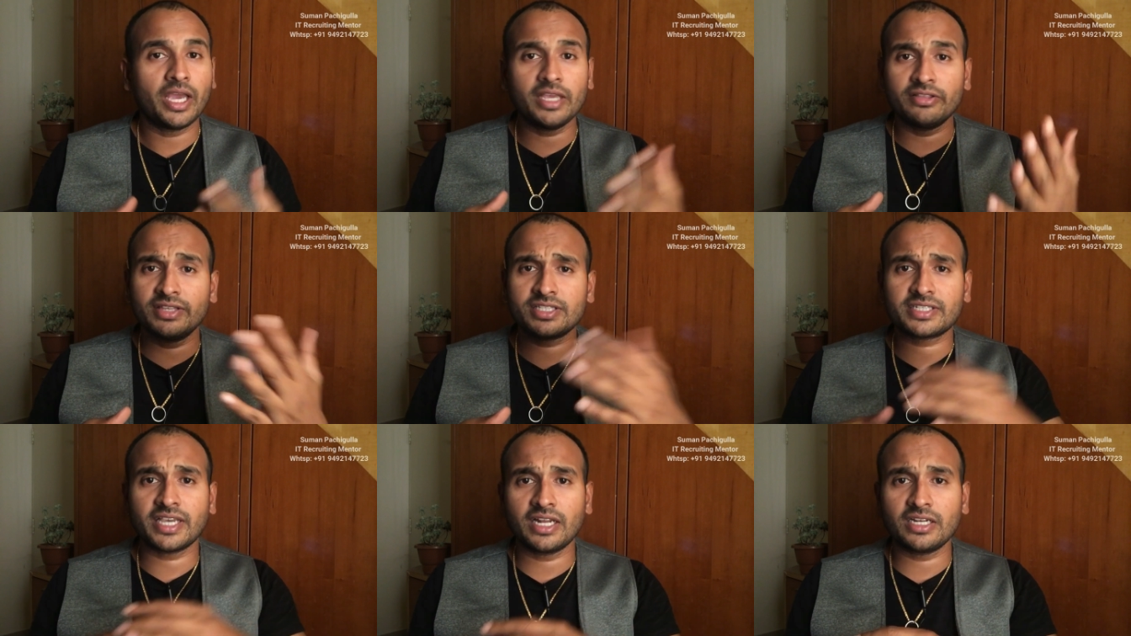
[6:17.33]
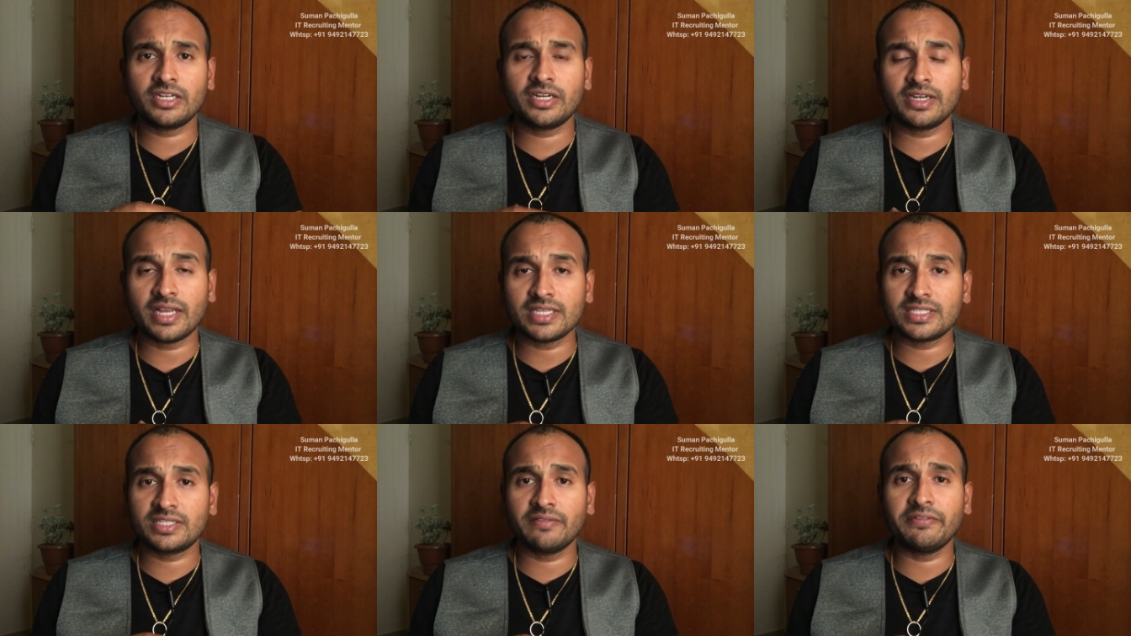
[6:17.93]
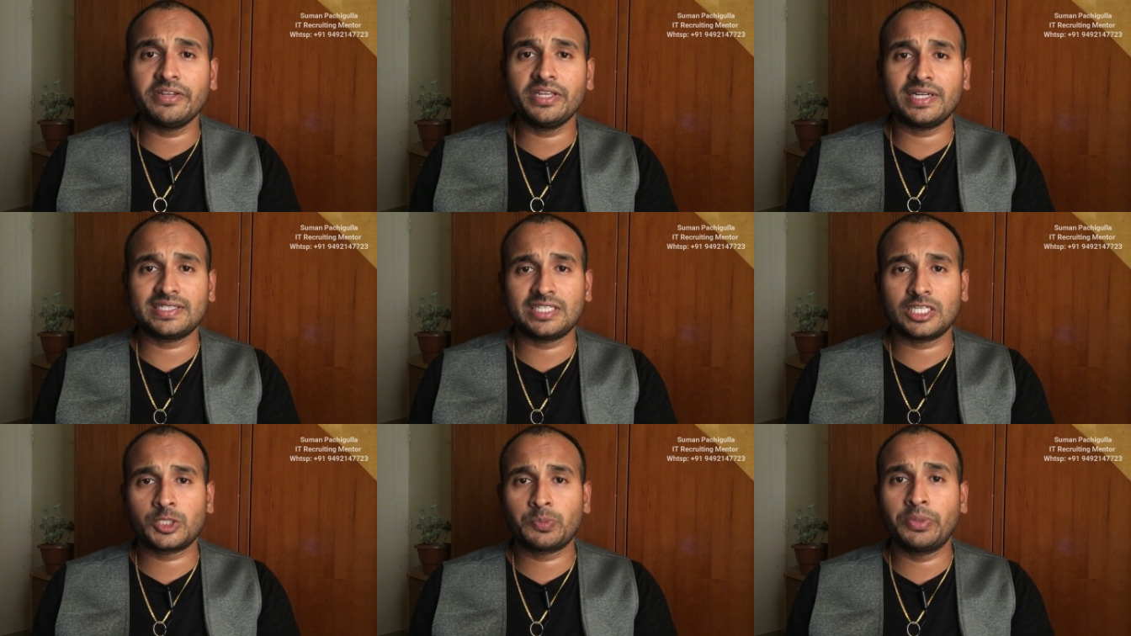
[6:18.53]
hey, this candidate has 7 years
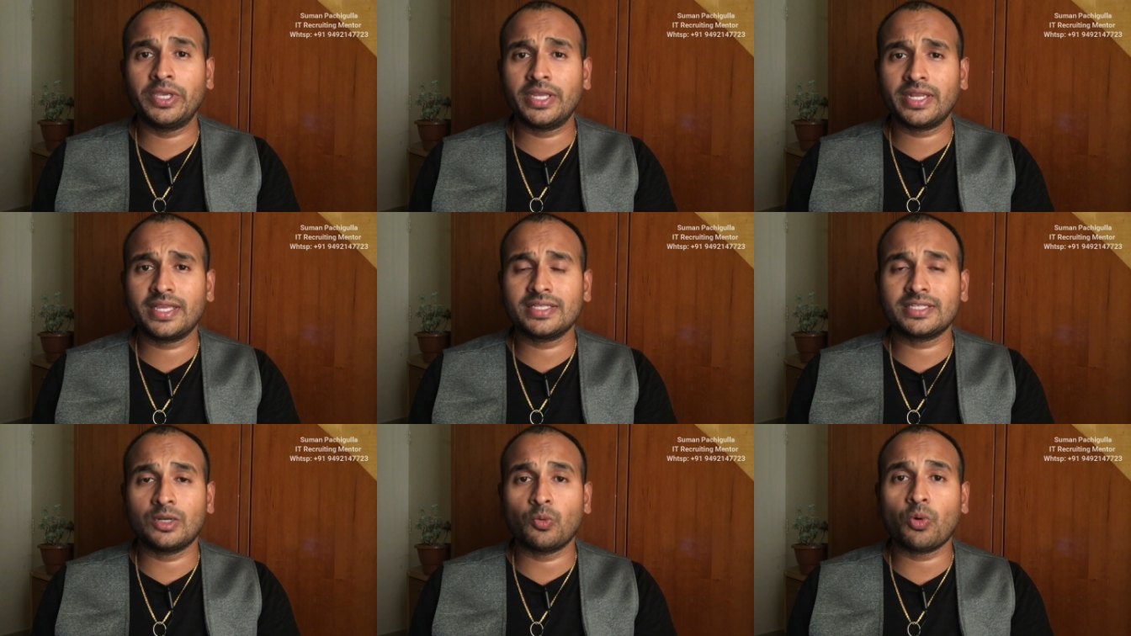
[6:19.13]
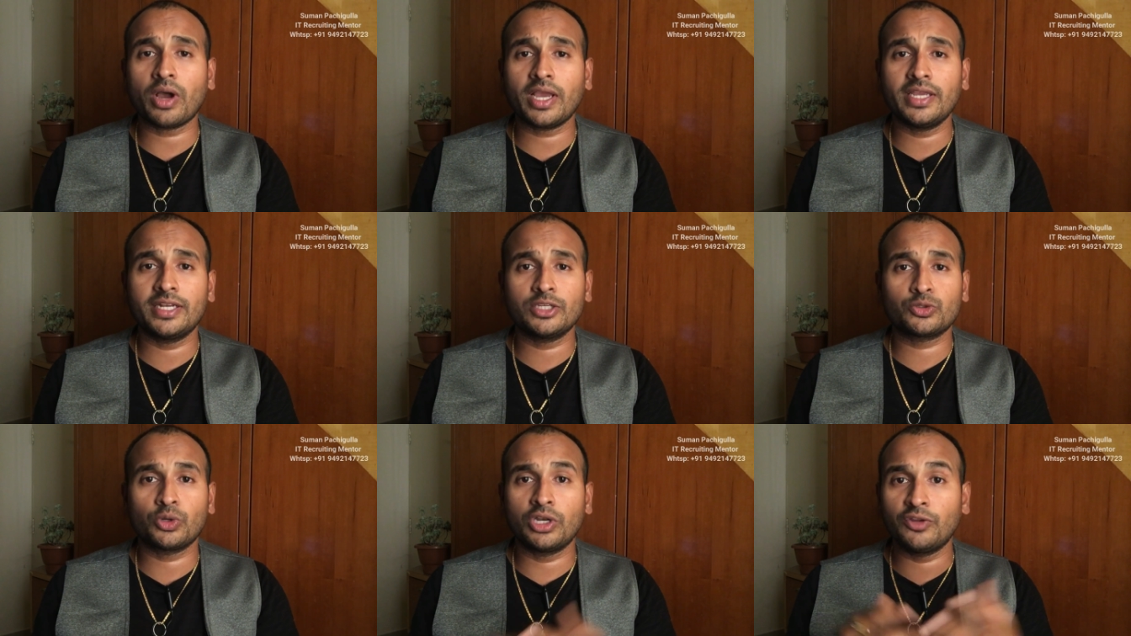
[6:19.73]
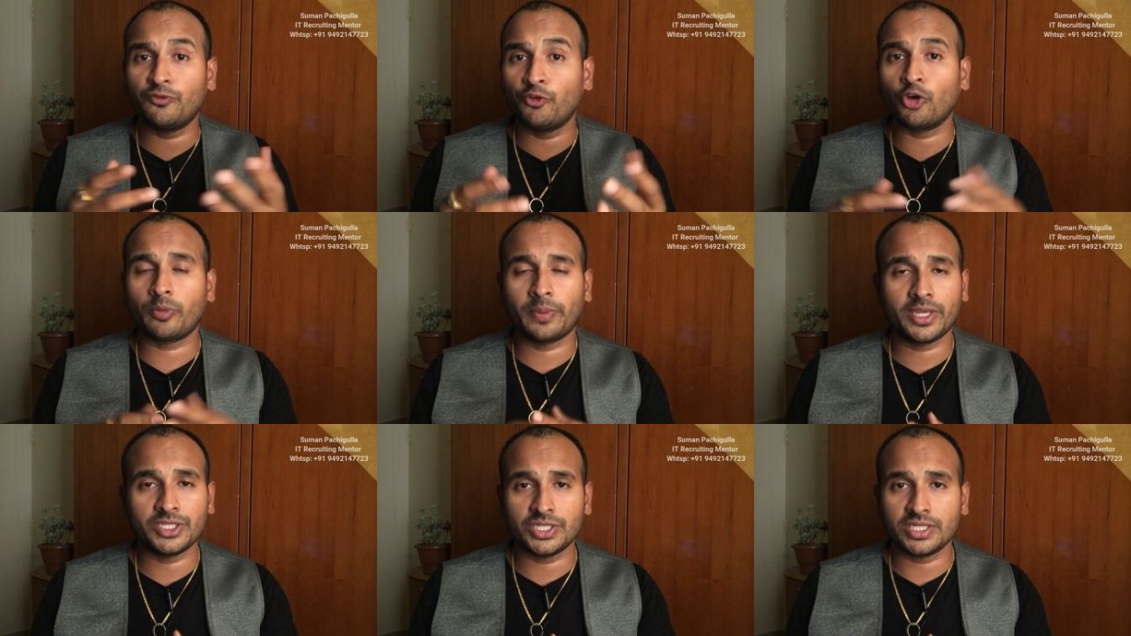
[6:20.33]
experience and why it is only 4
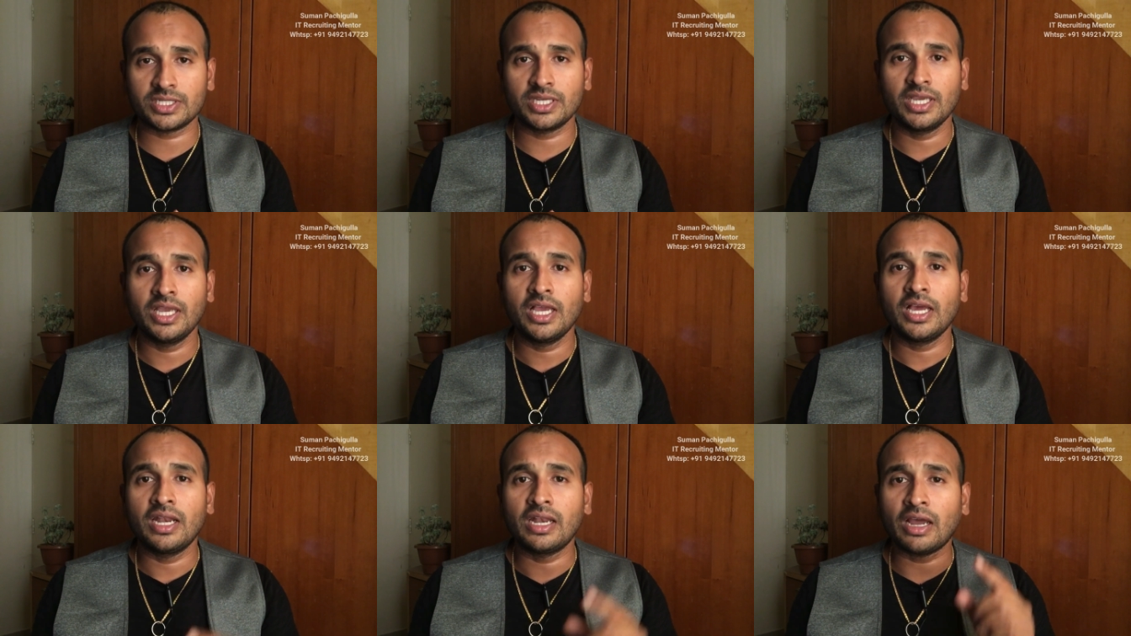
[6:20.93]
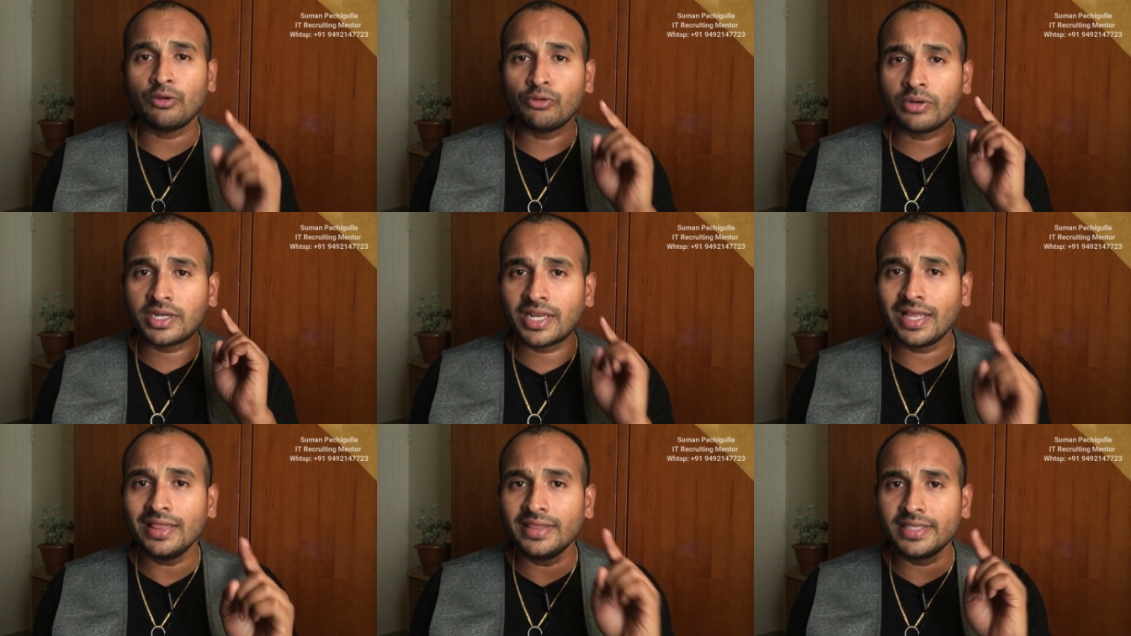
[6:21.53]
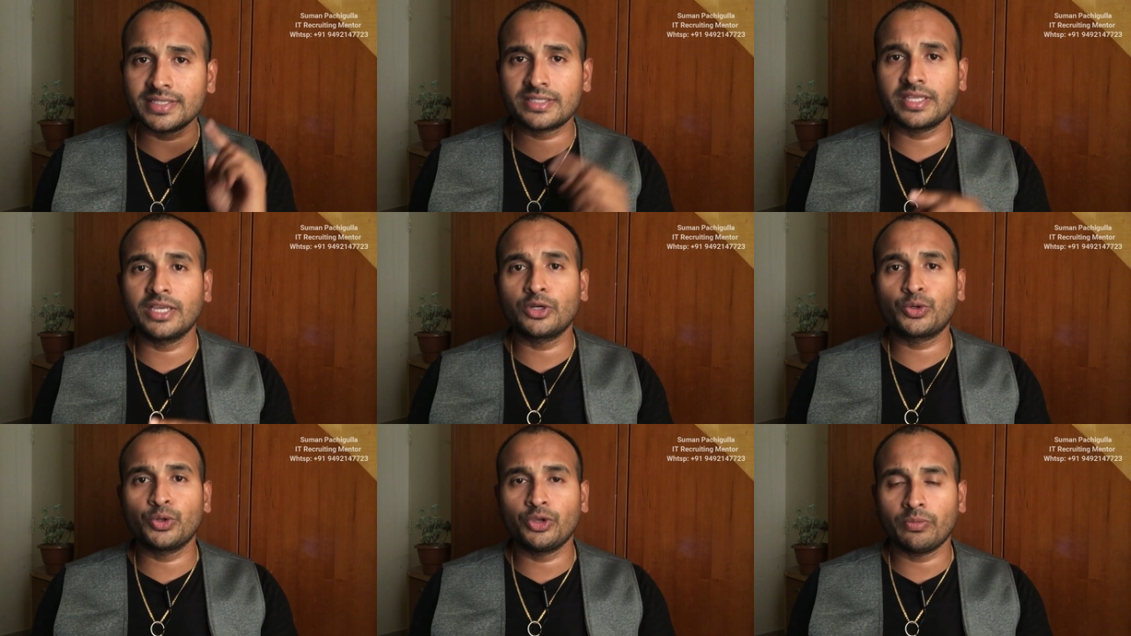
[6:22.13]
pages. Now you tell this
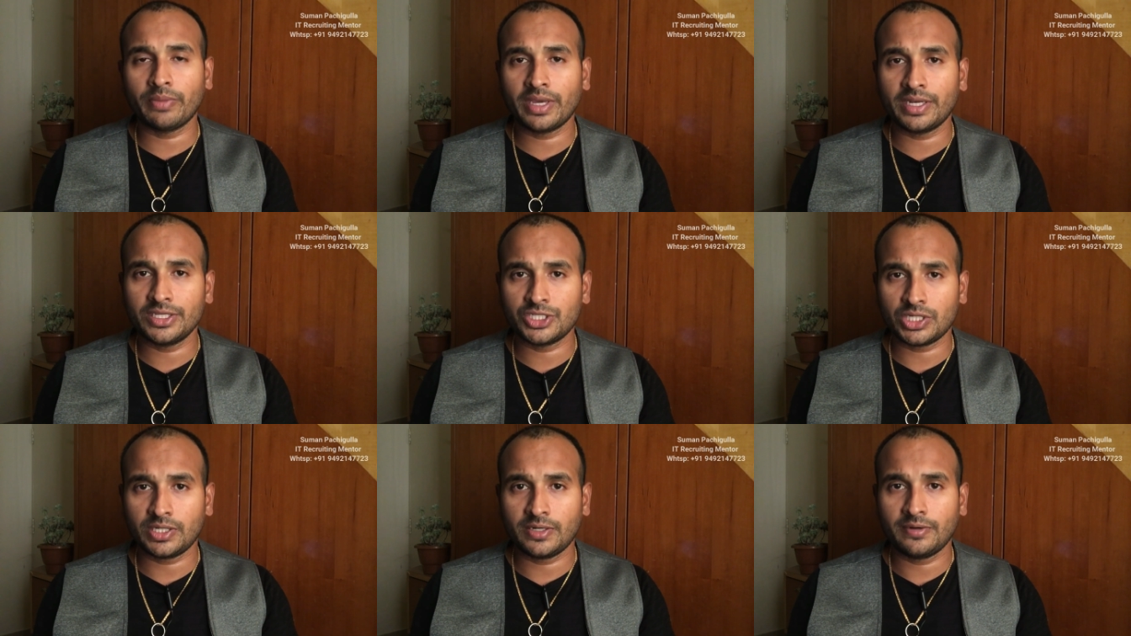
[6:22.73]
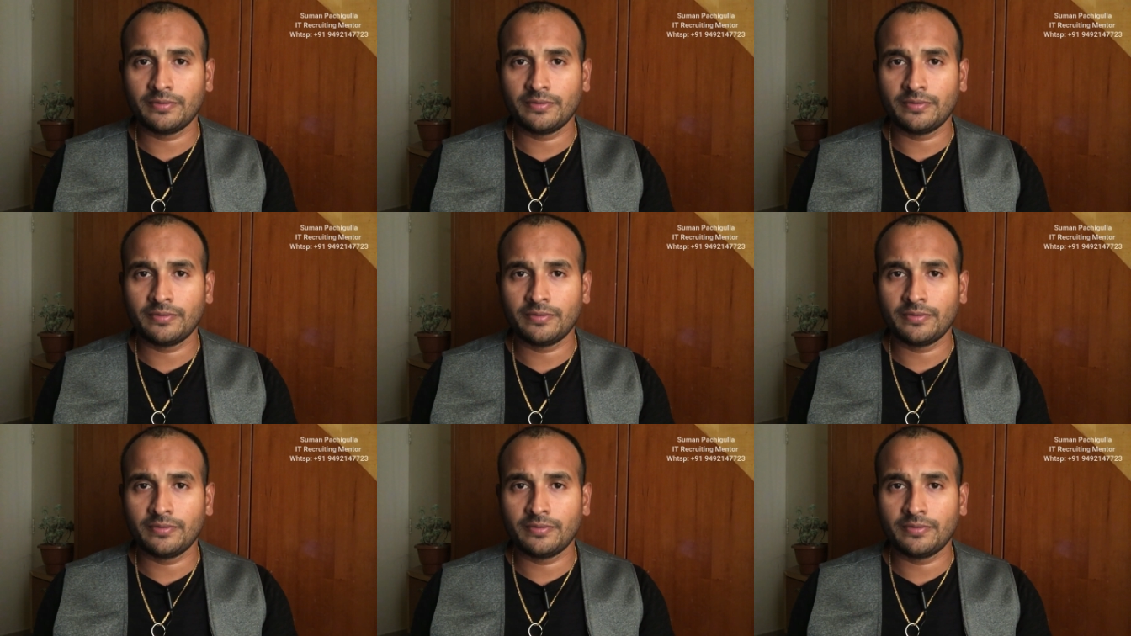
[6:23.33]
thing to your manager.